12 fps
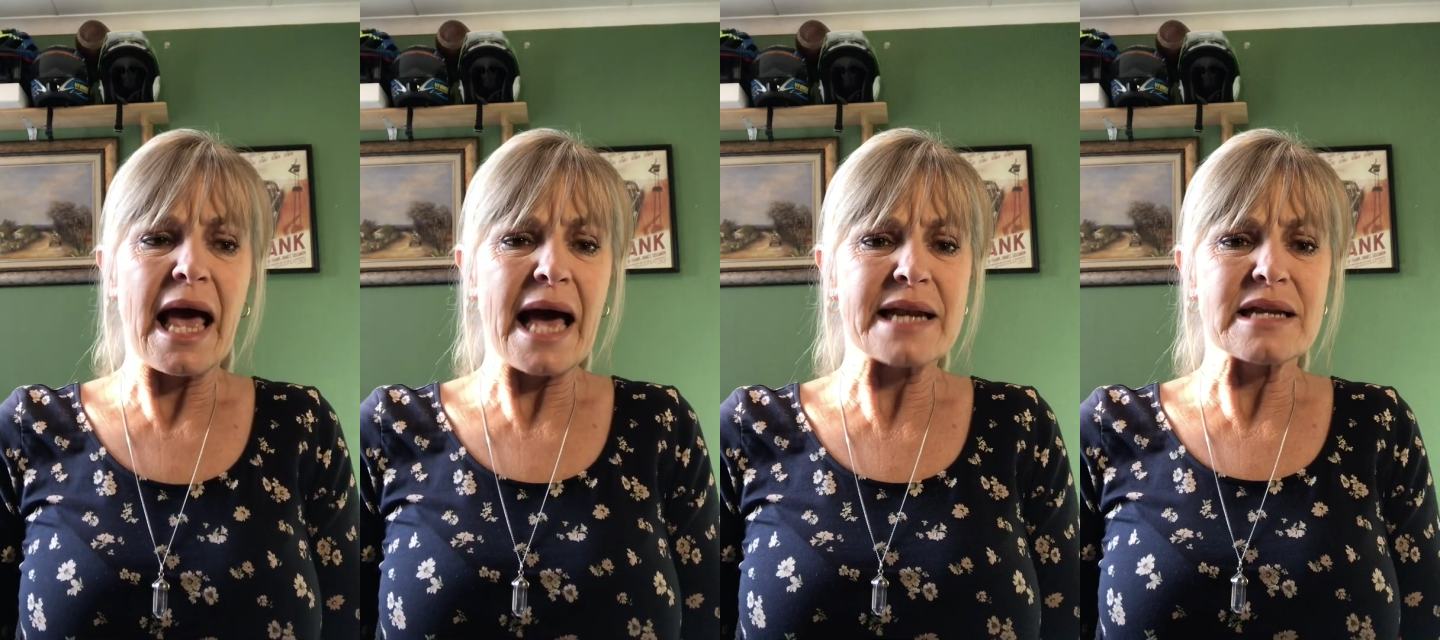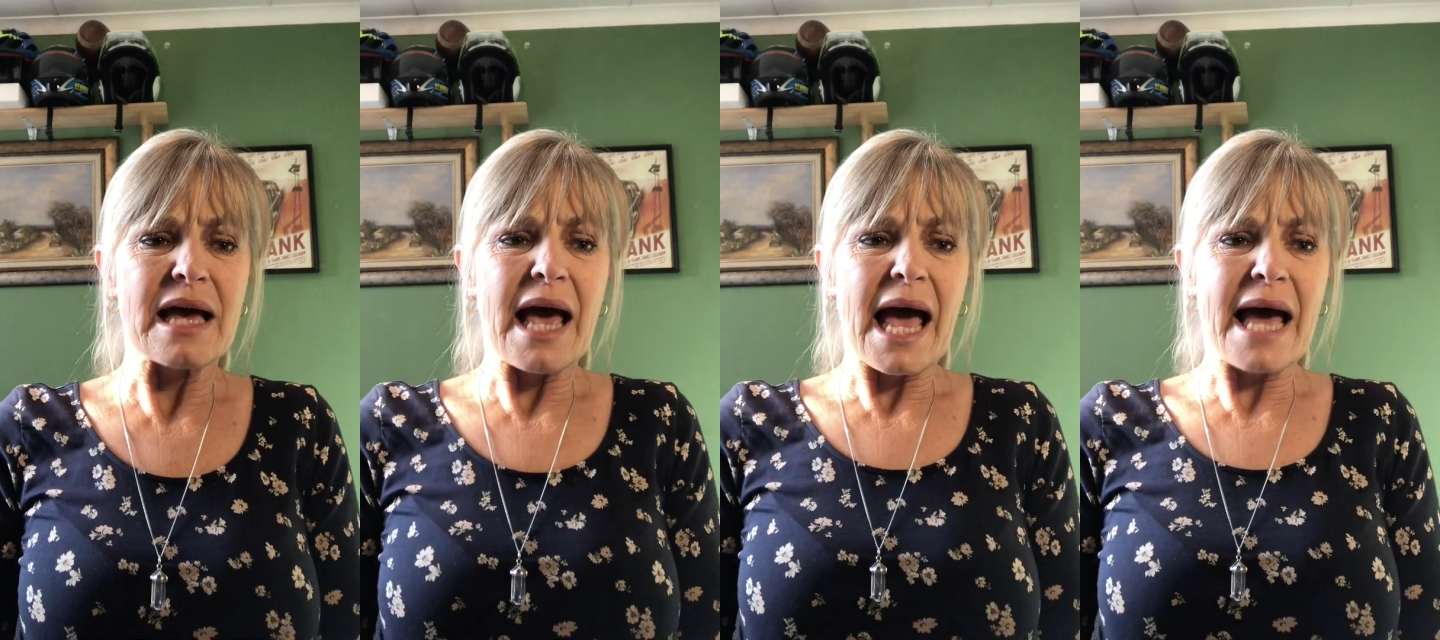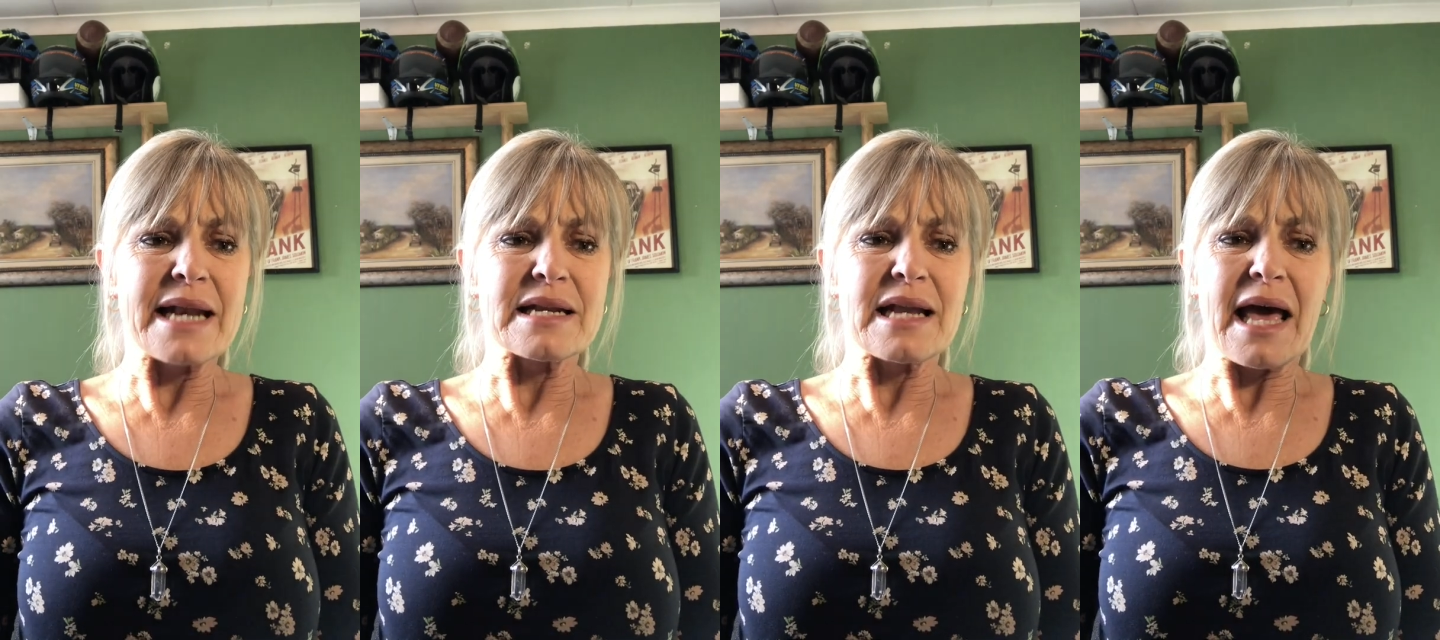and
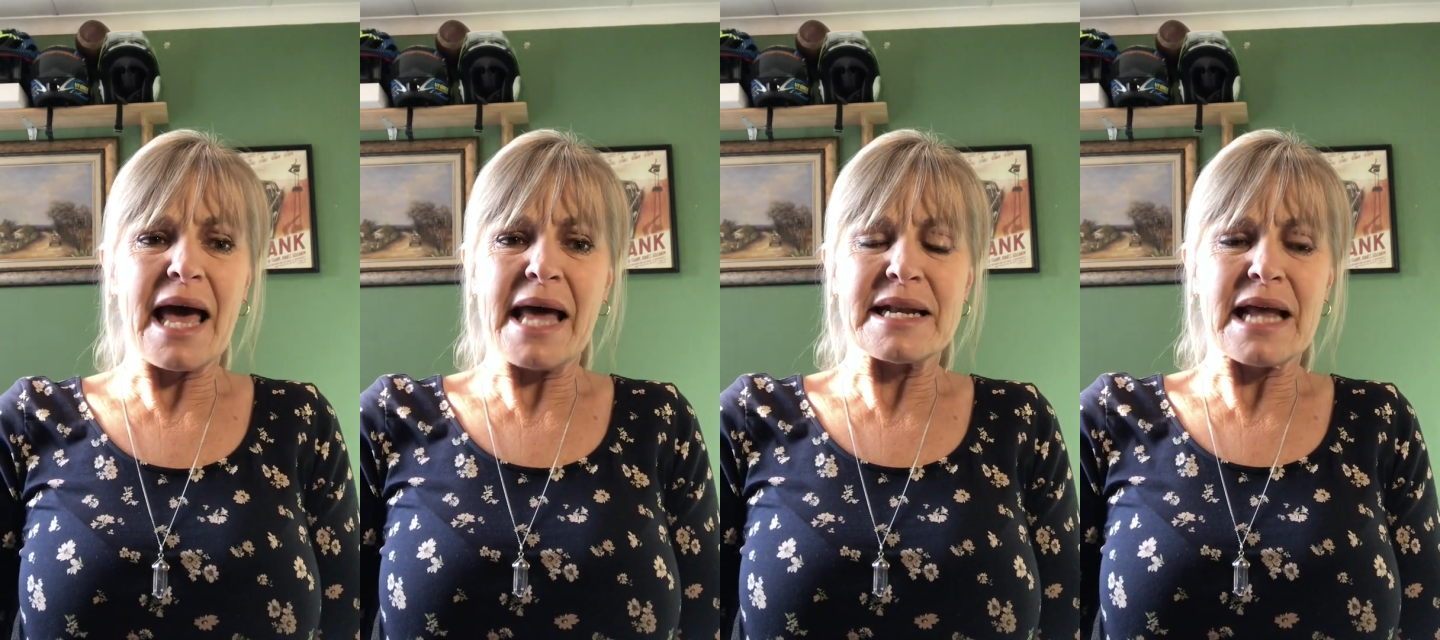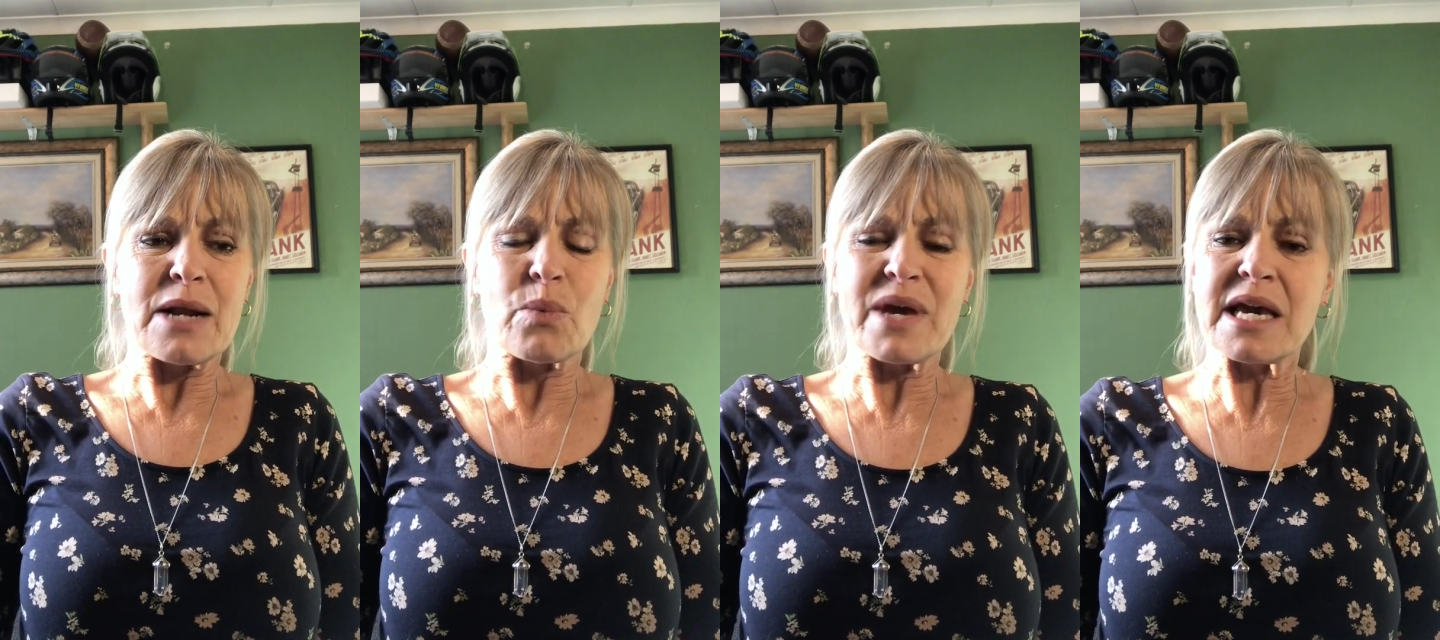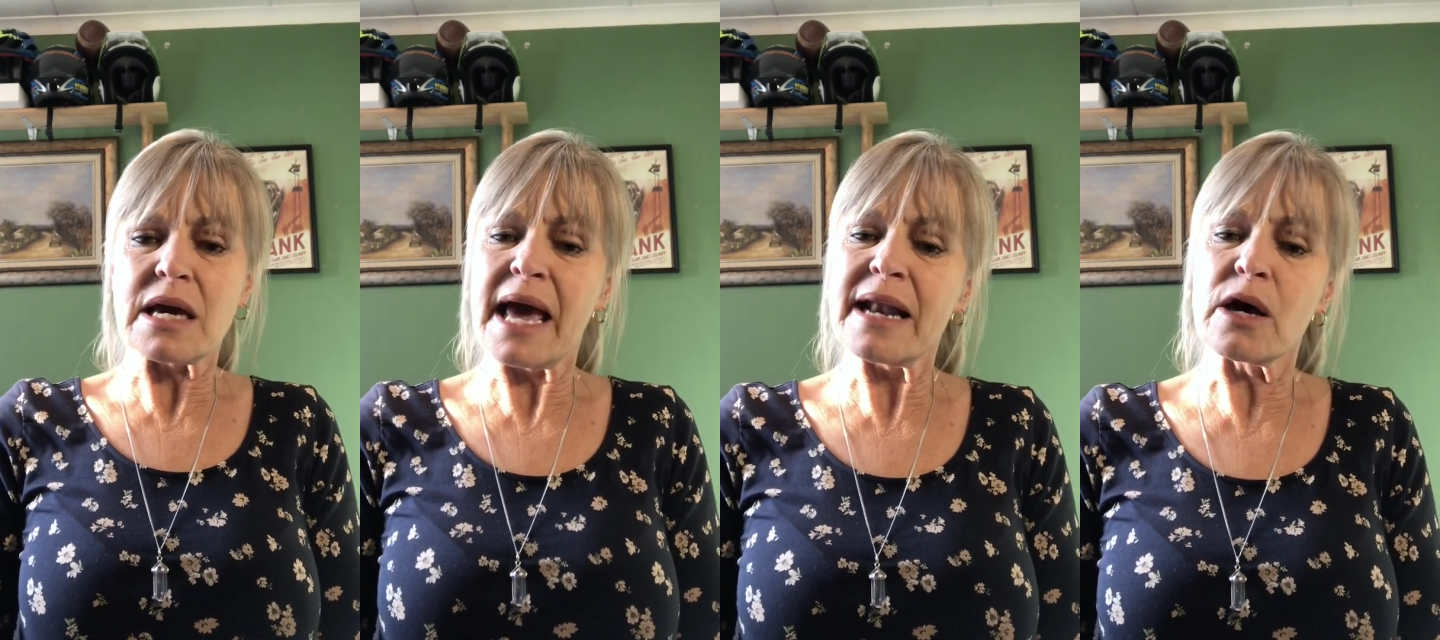we
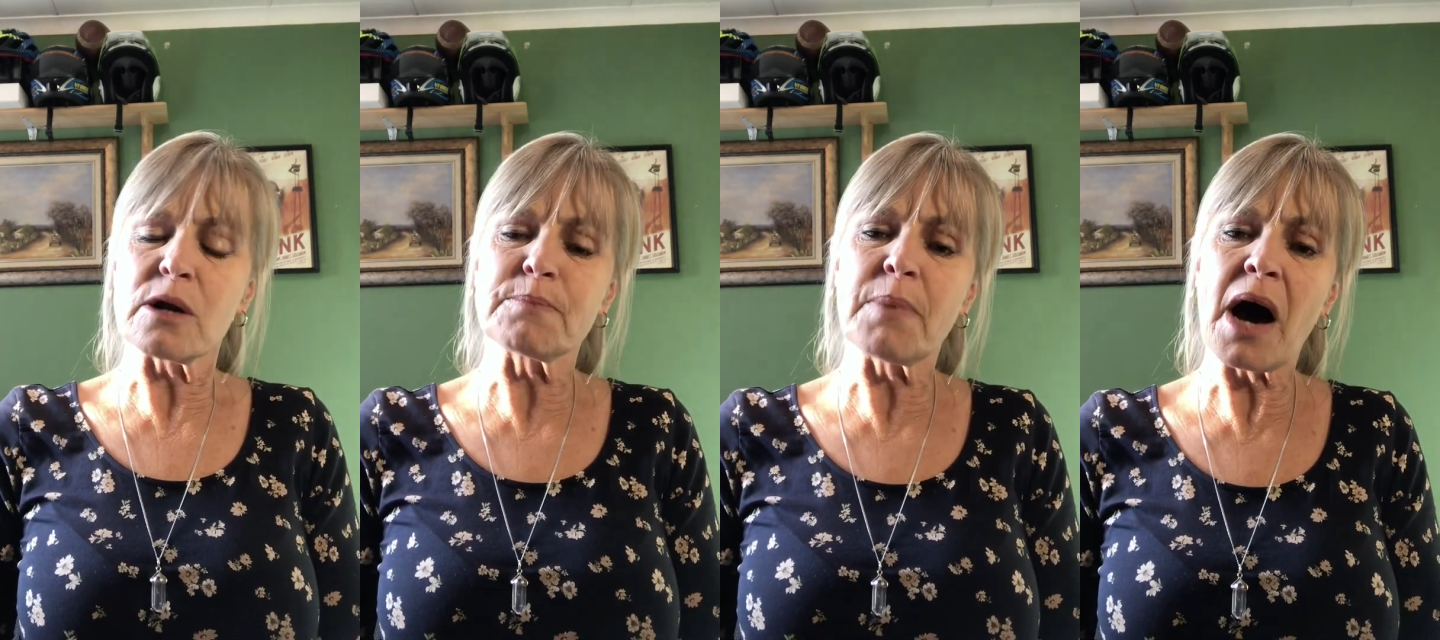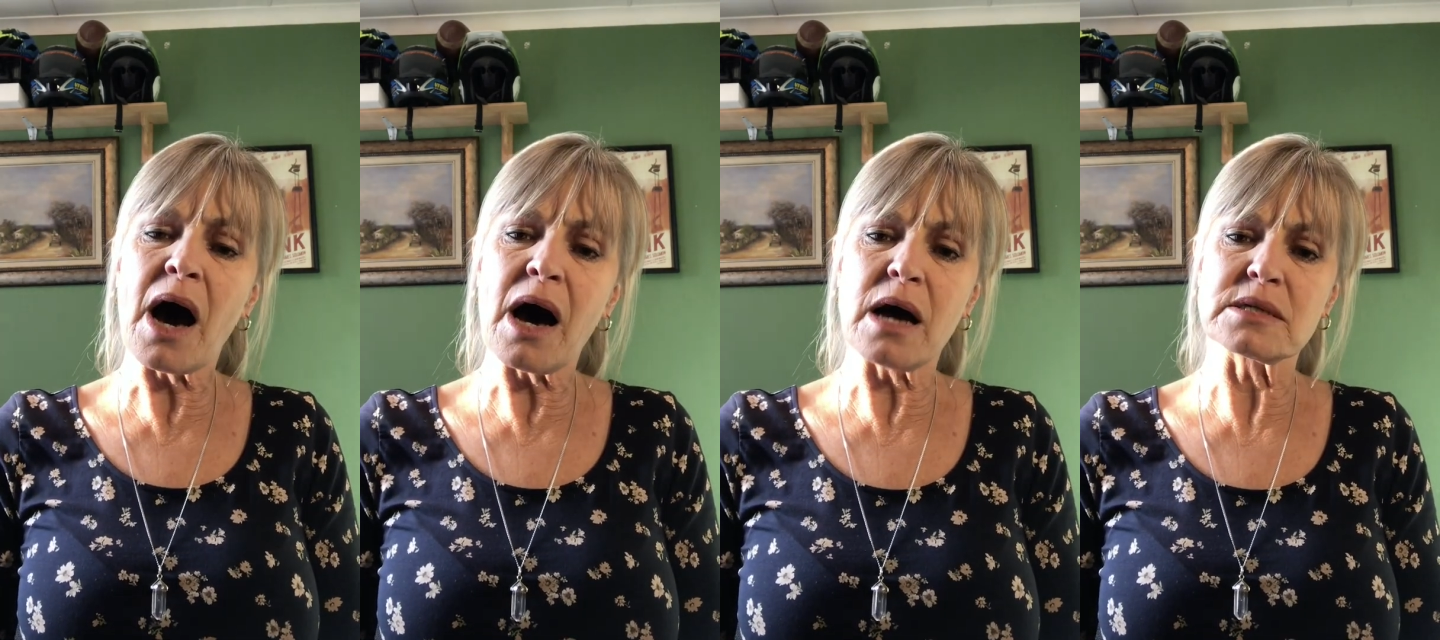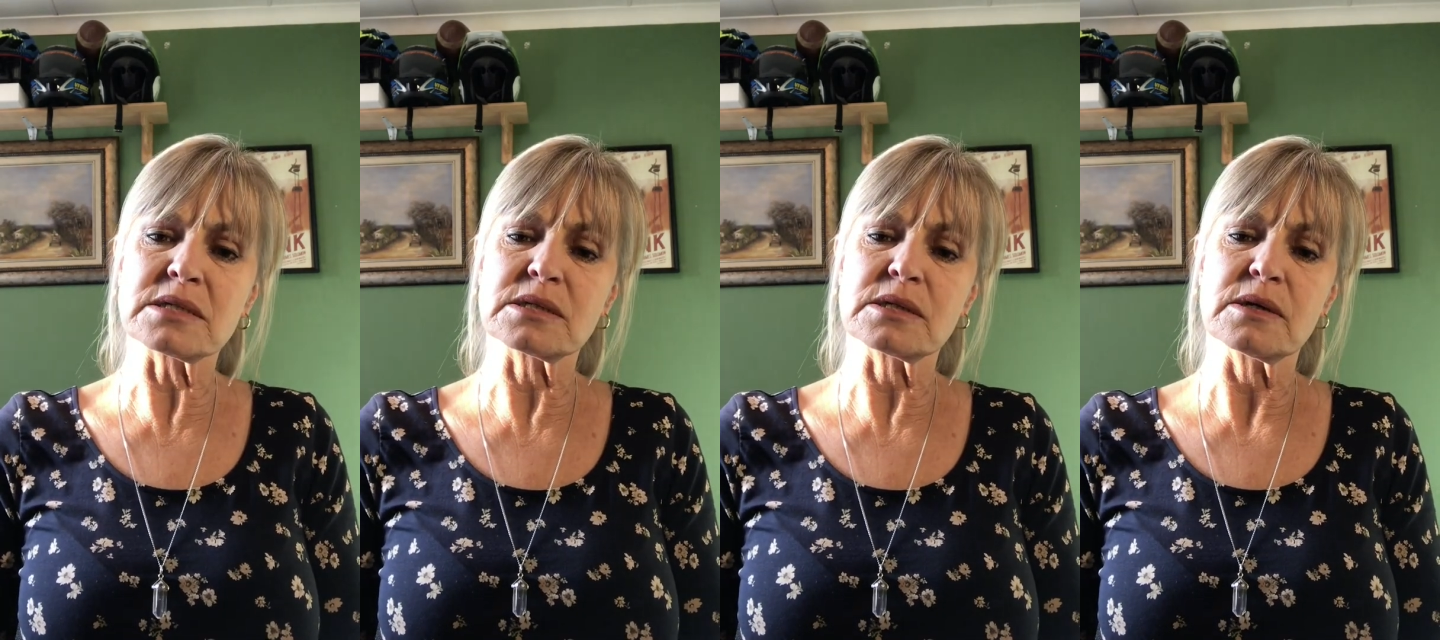cannot
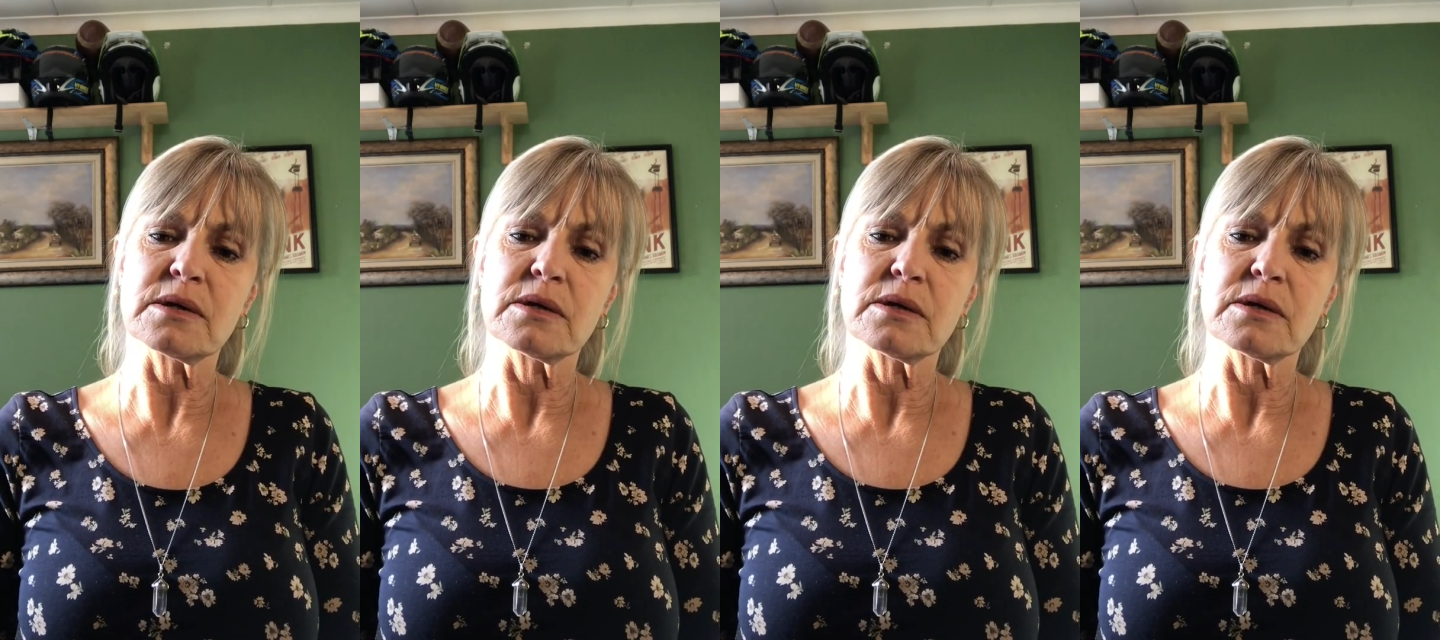pass."